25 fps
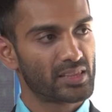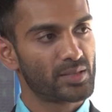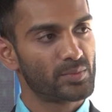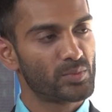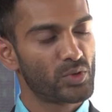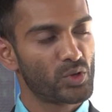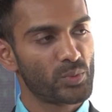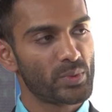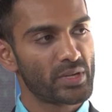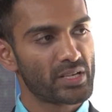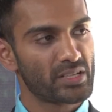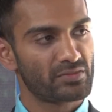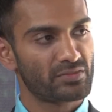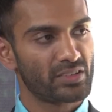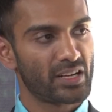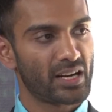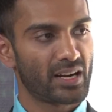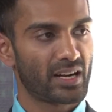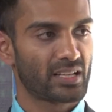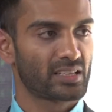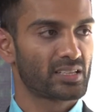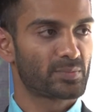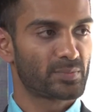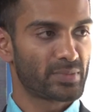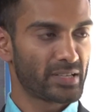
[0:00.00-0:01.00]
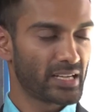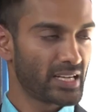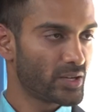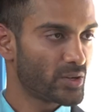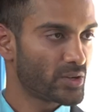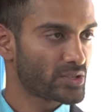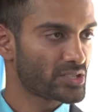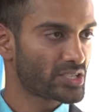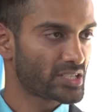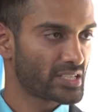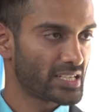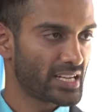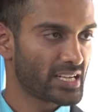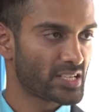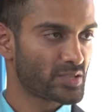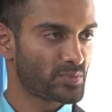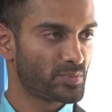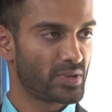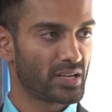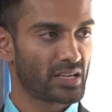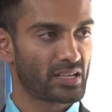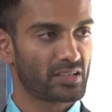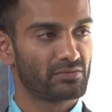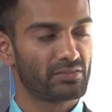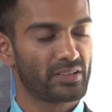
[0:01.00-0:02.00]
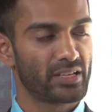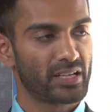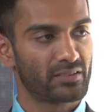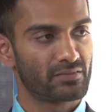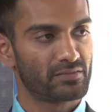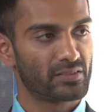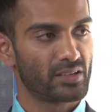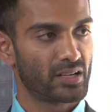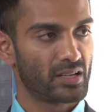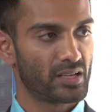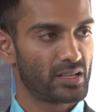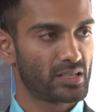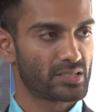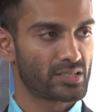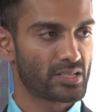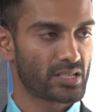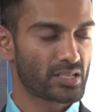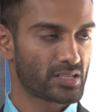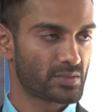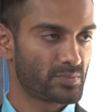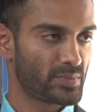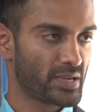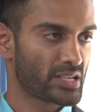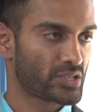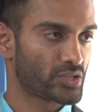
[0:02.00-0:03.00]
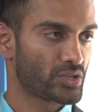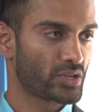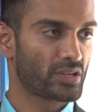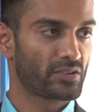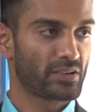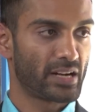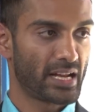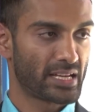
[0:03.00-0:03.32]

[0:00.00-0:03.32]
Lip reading: the moment, we are at the pre-launch stage, but we have just based on our